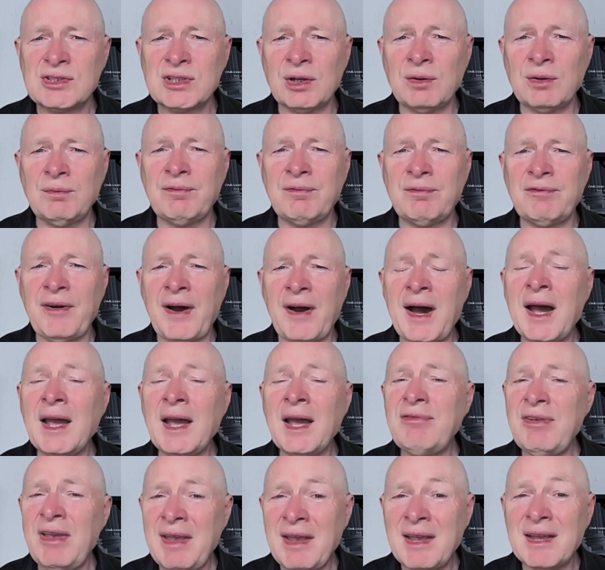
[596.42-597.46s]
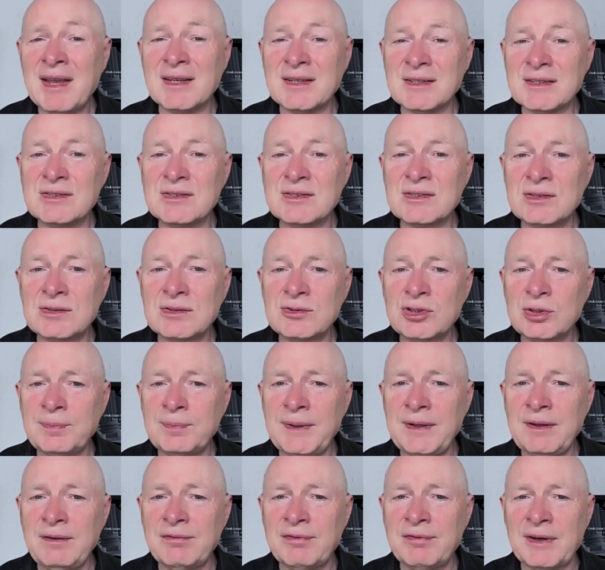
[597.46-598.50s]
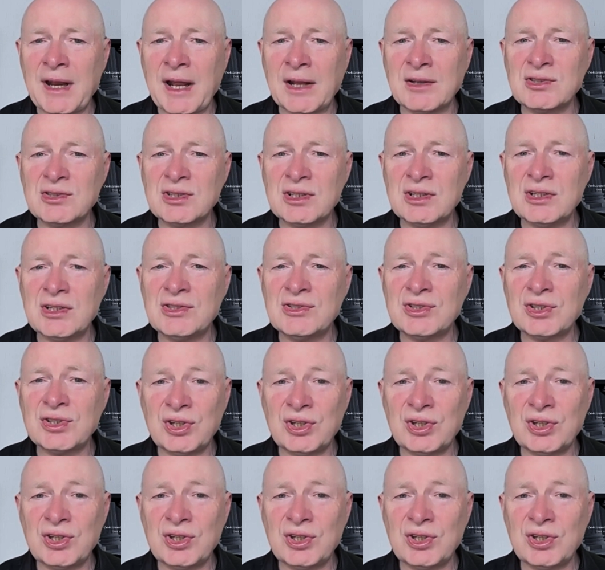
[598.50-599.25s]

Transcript: So 5 years to be financially